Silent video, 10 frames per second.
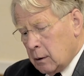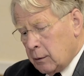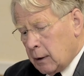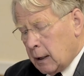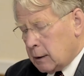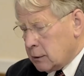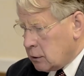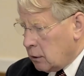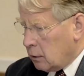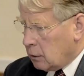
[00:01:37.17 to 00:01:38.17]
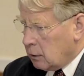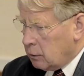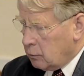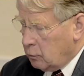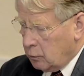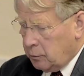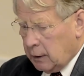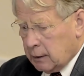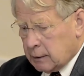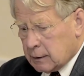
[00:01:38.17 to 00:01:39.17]
that Scotland would
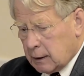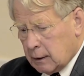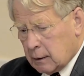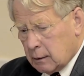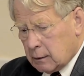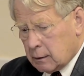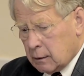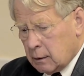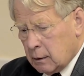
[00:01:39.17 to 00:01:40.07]
be entitled,